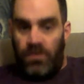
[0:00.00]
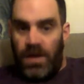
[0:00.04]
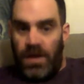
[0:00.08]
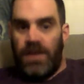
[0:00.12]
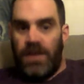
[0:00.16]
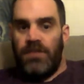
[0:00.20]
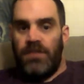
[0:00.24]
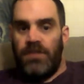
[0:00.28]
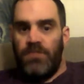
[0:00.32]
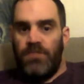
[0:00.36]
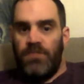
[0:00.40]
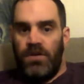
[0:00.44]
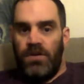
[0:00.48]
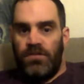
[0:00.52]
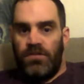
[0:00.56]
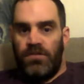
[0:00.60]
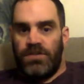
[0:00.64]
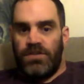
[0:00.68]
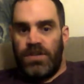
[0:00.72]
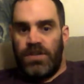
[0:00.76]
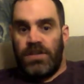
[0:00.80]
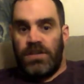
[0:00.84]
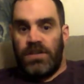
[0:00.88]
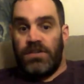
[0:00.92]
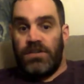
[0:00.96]
like in the middle
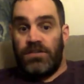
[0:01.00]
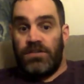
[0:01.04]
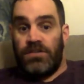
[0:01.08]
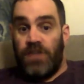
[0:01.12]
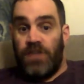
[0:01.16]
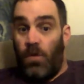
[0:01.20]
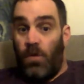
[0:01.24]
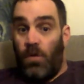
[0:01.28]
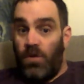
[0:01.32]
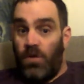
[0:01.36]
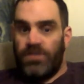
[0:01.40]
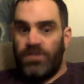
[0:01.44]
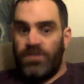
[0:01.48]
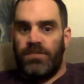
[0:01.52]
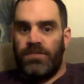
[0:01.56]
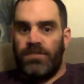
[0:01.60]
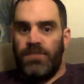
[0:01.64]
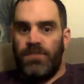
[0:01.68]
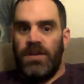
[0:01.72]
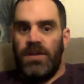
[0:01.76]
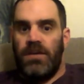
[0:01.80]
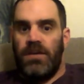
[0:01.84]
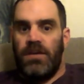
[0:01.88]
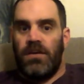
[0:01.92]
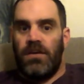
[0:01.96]
six that wants to
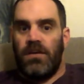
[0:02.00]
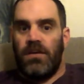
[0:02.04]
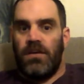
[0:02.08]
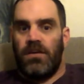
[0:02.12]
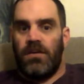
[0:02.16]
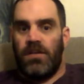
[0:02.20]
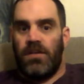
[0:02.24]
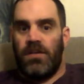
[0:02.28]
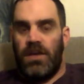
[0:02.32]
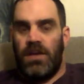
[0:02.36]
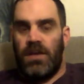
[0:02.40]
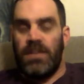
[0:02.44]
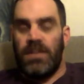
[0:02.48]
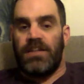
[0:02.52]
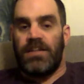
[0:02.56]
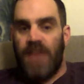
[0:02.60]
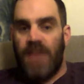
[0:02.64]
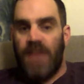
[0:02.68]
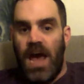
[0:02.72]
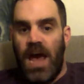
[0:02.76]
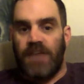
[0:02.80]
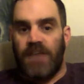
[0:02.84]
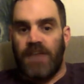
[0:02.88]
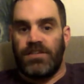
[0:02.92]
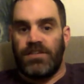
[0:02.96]
be in the
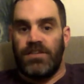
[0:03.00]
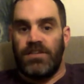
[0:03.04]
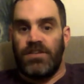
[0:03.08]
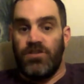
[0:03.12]
taxi.